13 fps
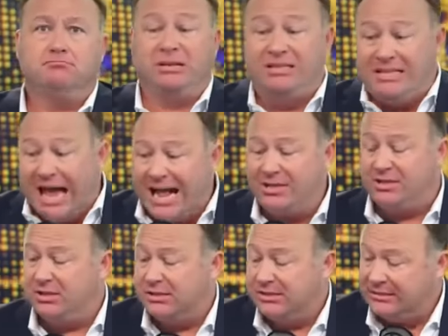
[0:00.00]
But
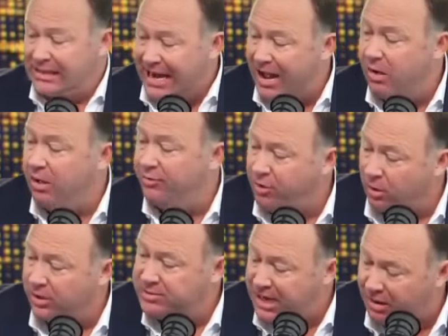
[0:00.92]
that's how
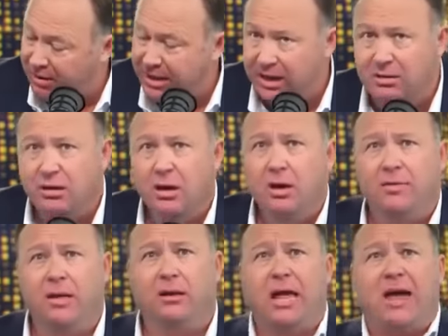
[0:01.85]
authoritarian
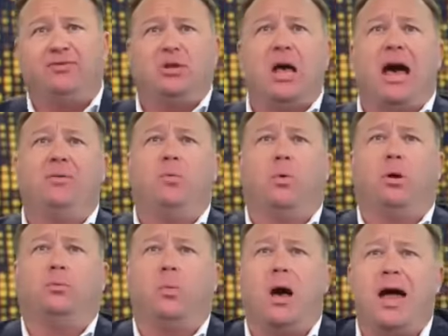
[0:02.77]
the left's gotten
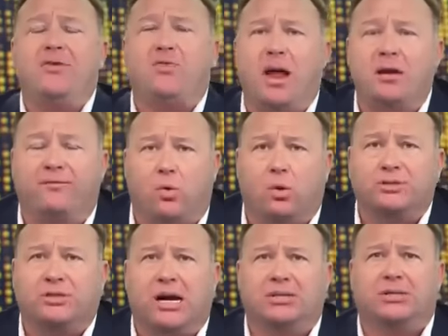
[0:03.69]
worldwide, trying to
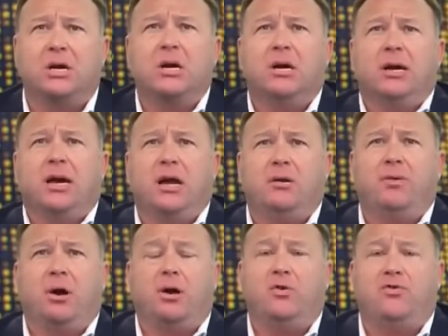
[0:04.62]
force us into
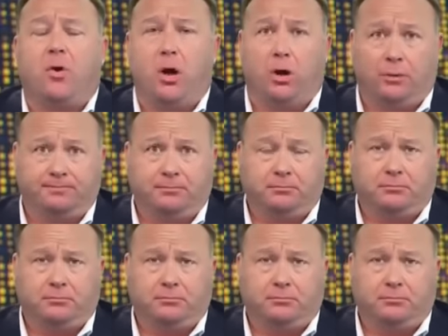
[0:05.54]
their control.